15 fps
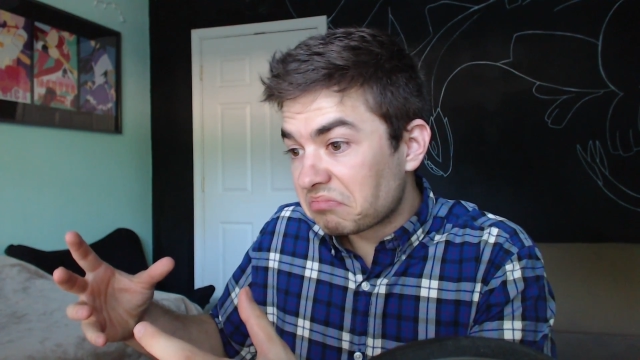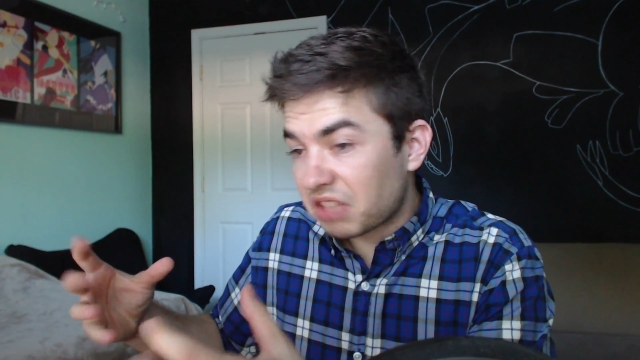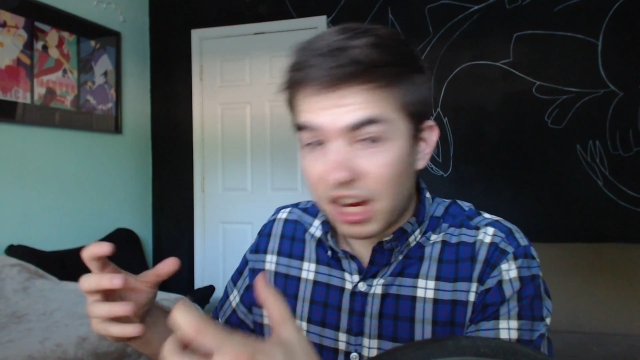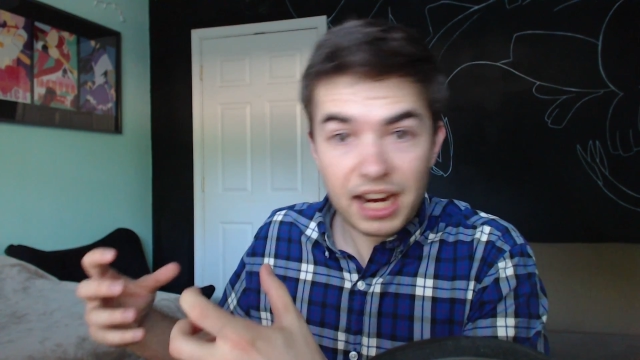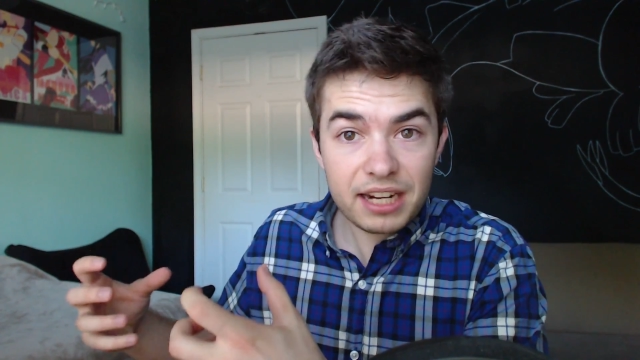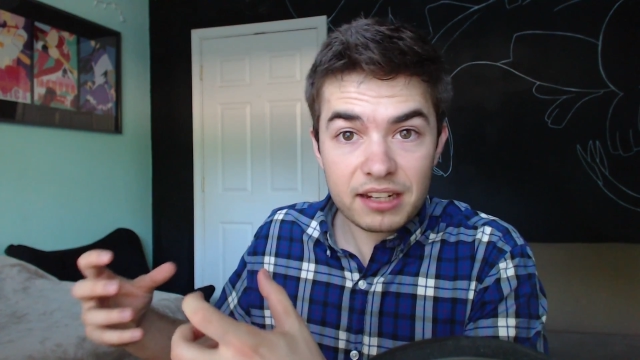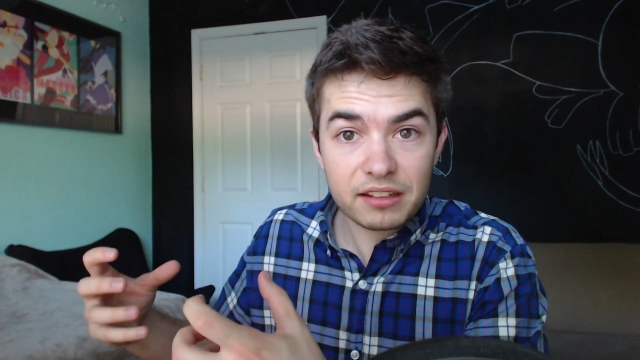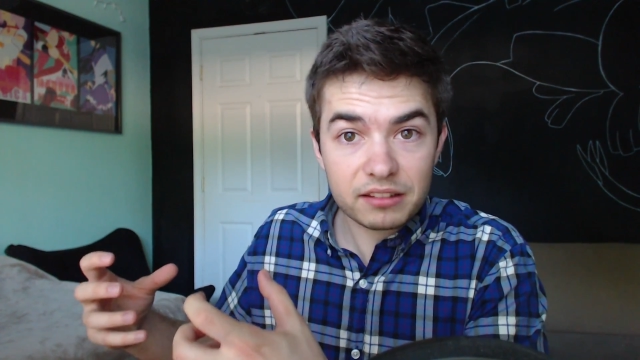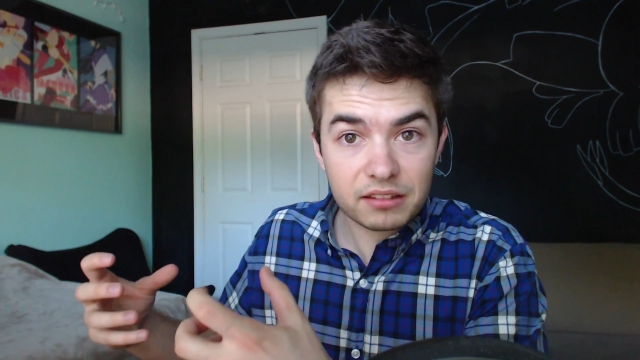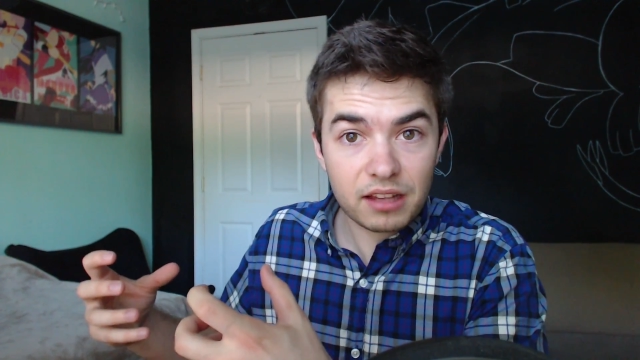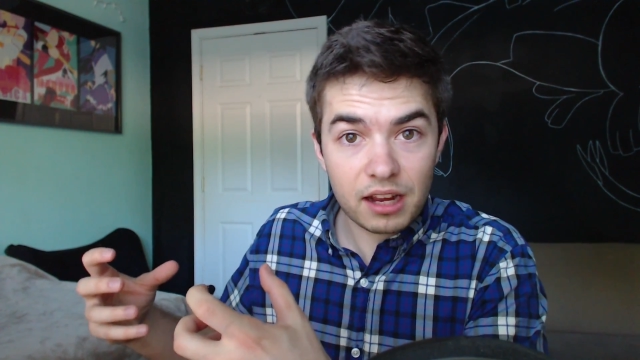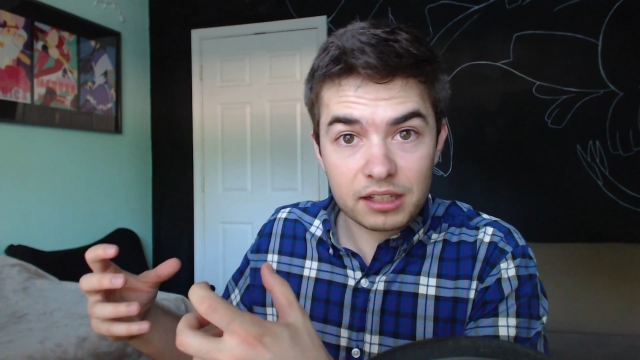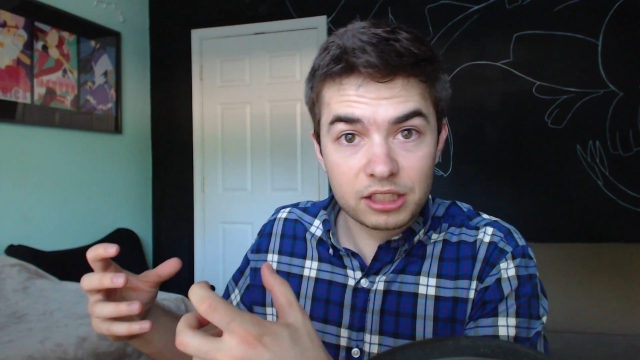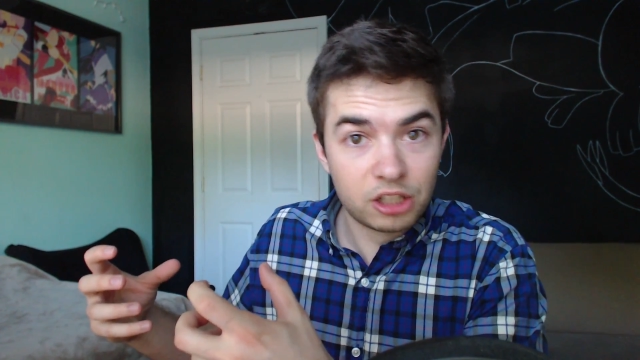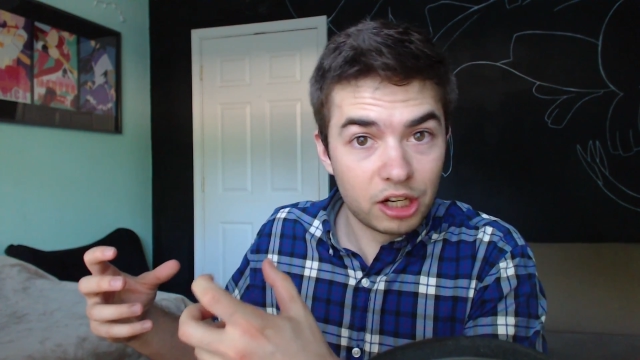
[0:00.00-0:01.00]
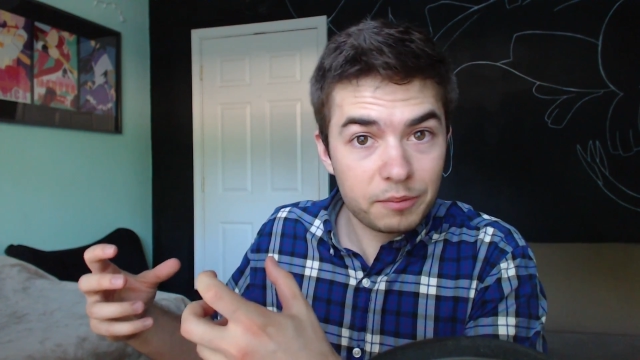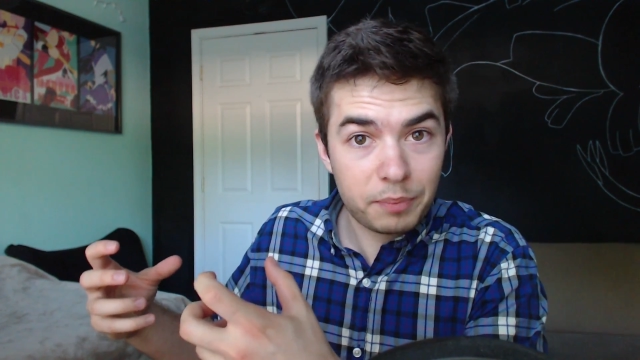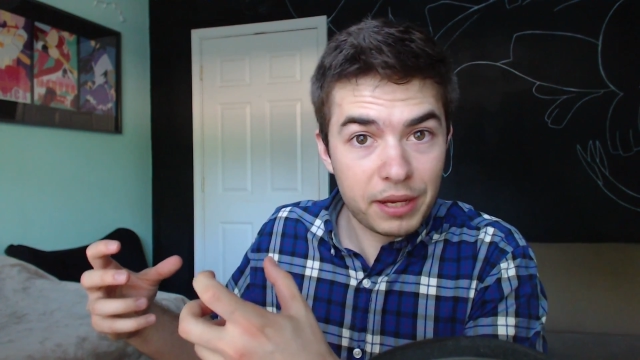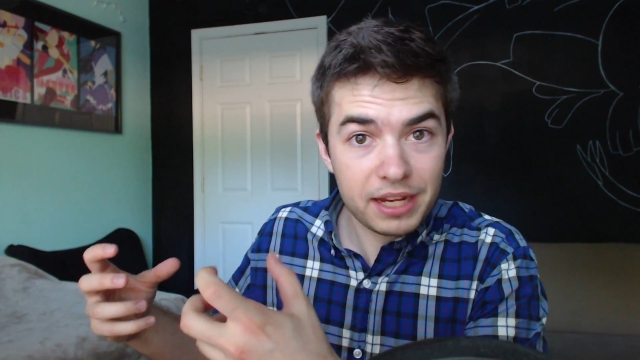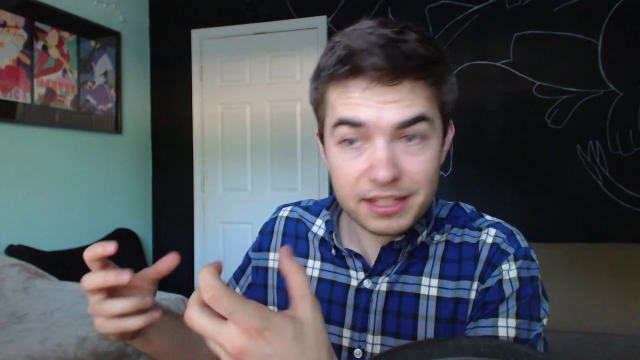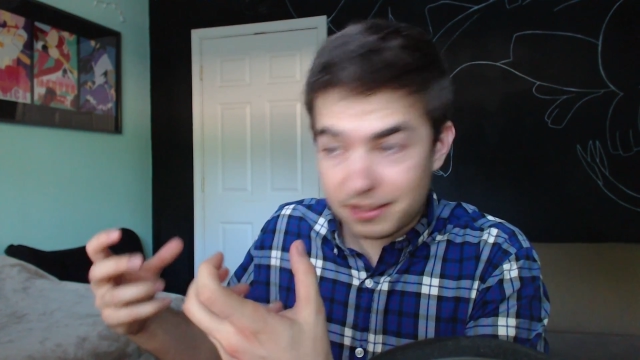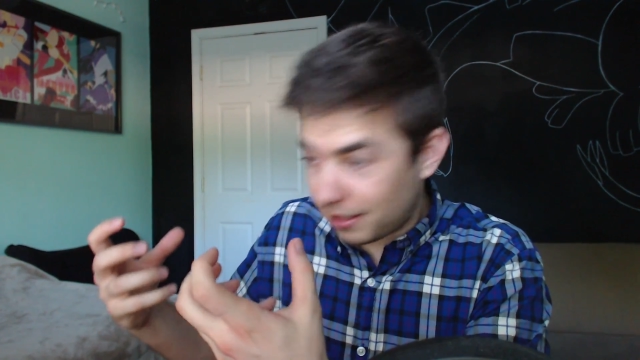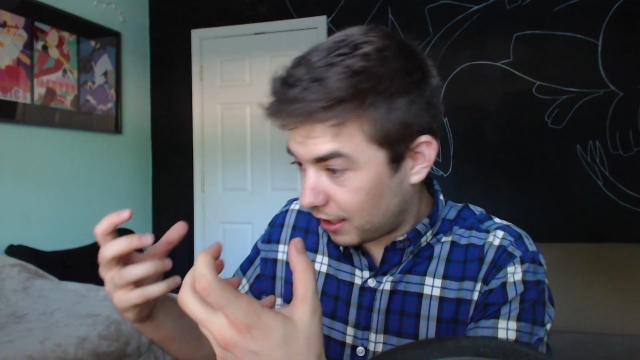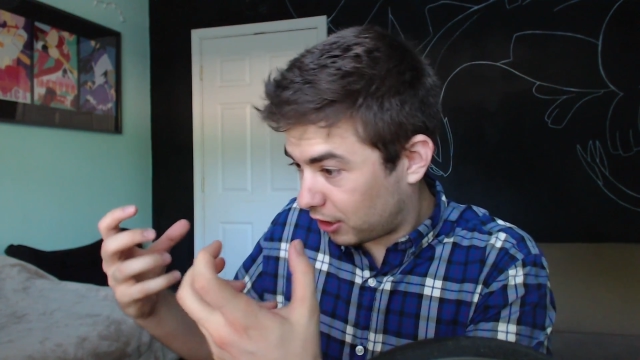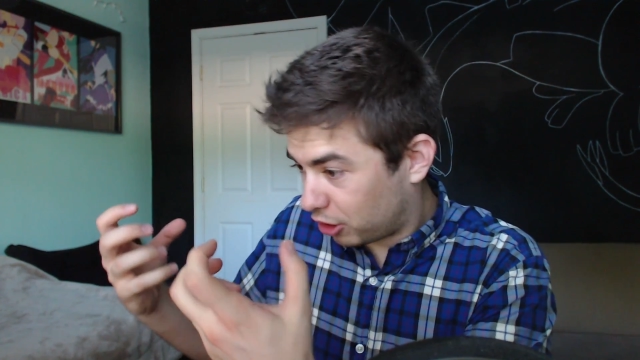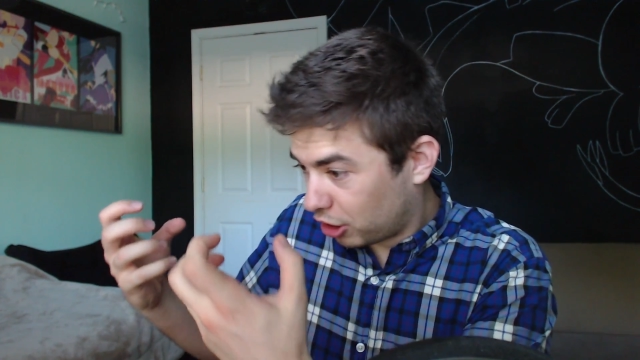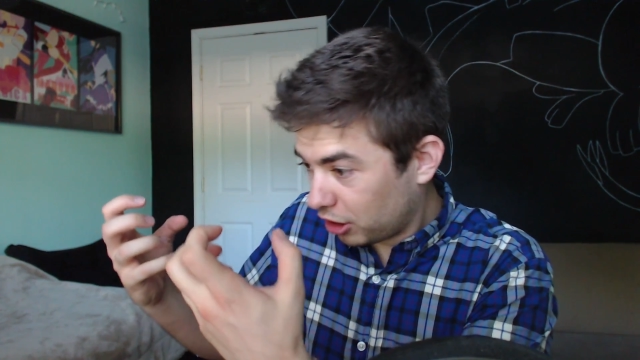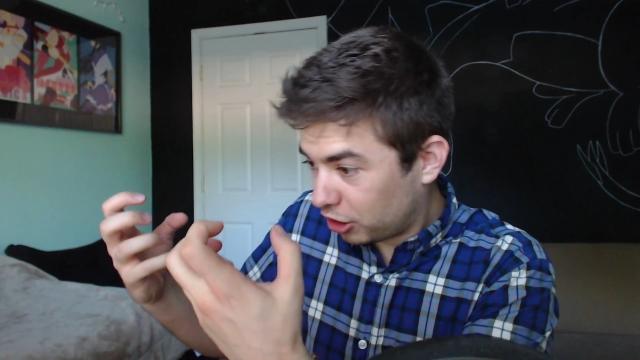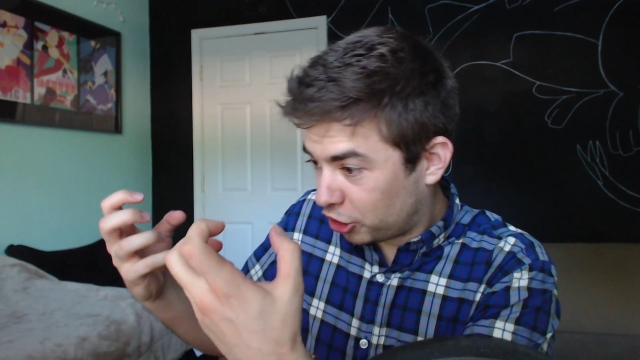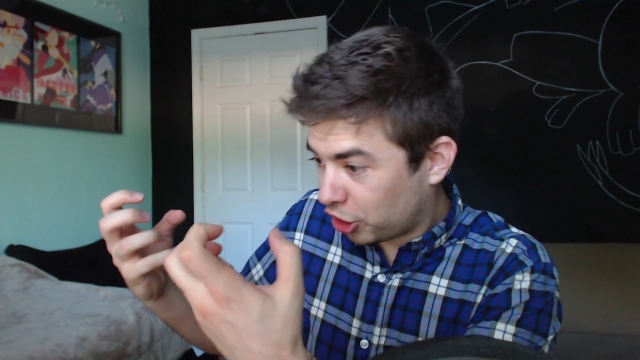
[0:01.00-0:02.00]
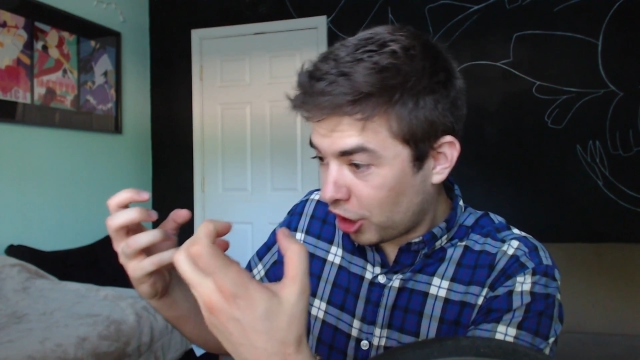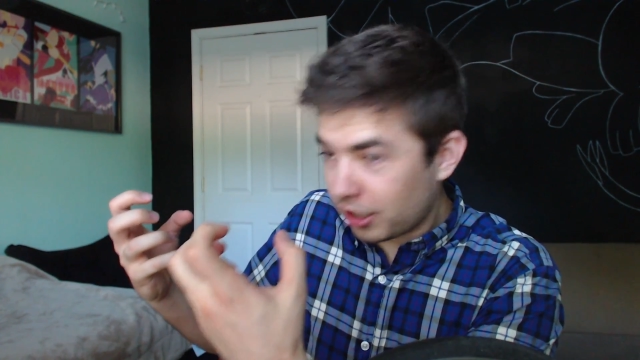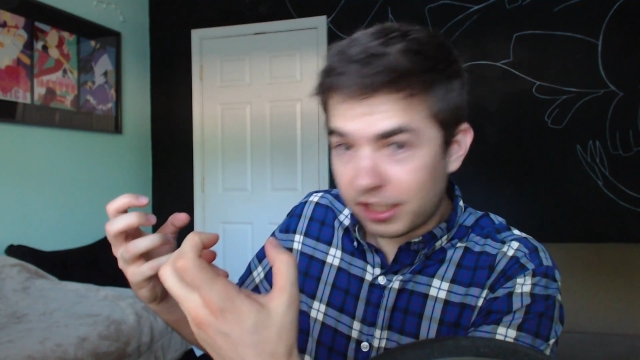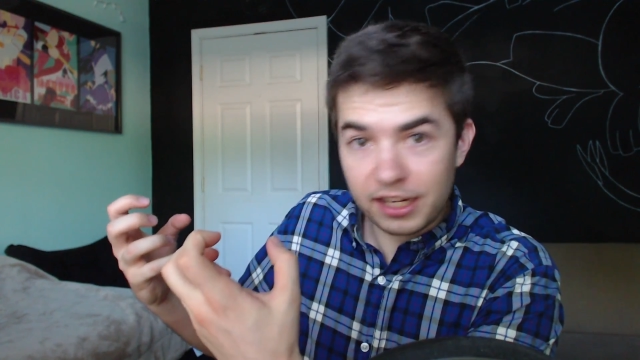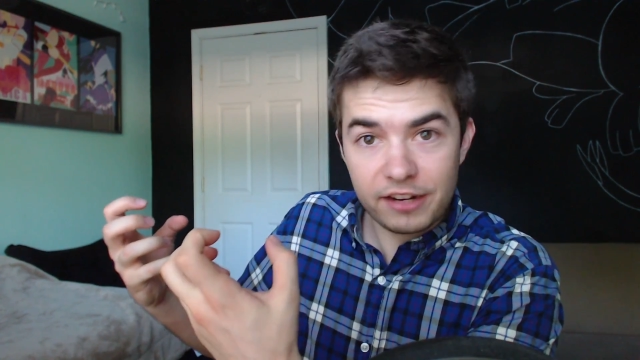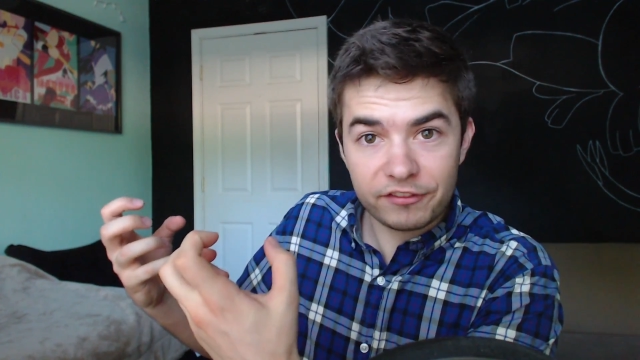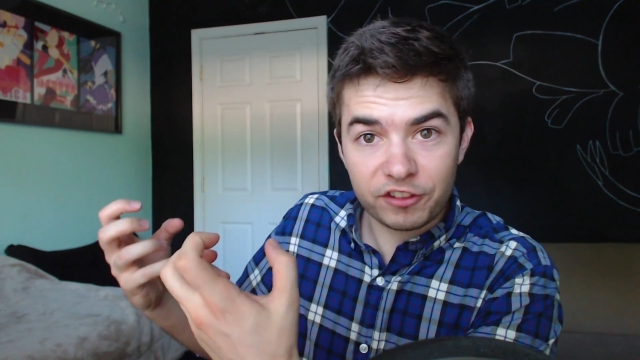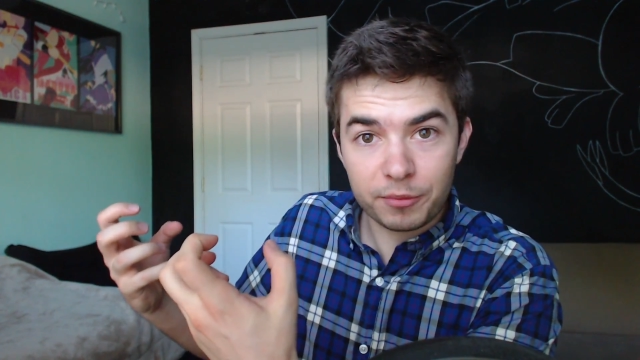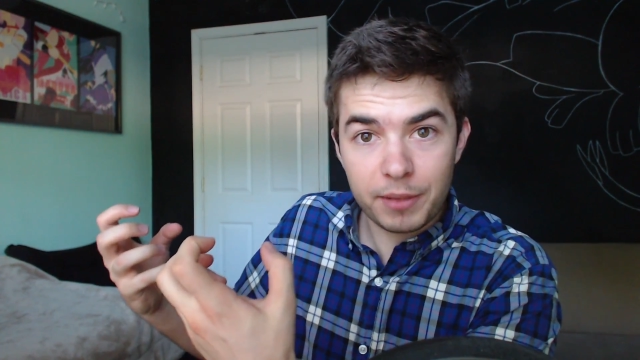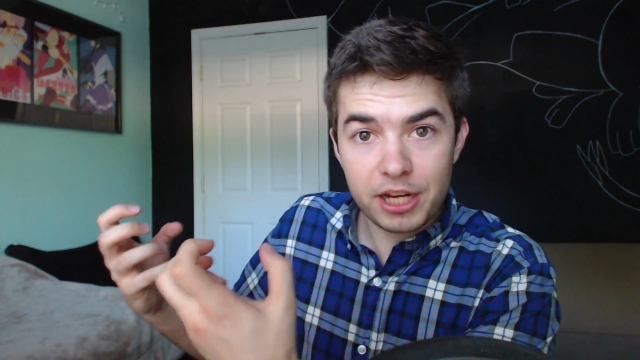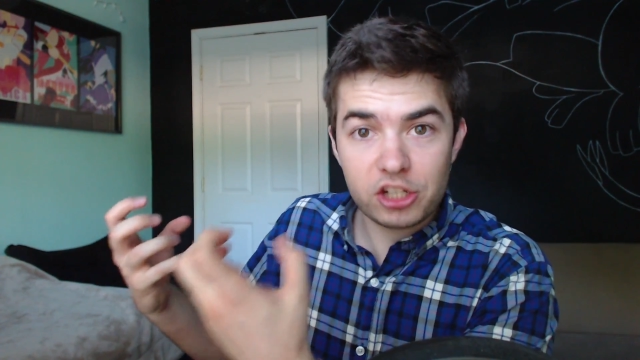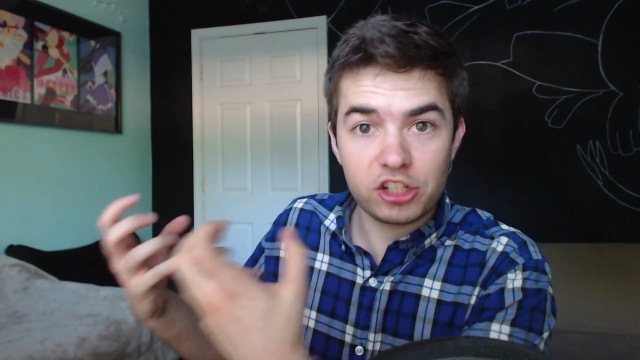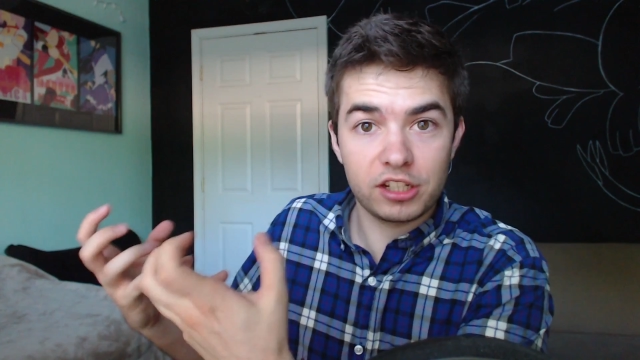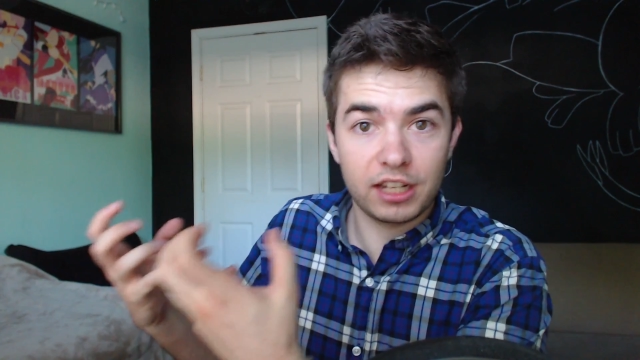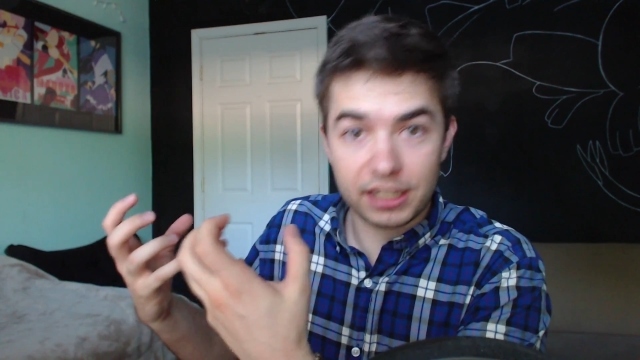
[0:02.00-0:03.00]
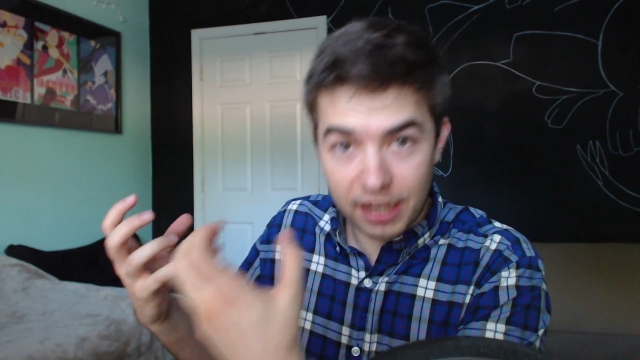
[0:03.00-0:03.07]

kind of a good piece, like good chunk of information.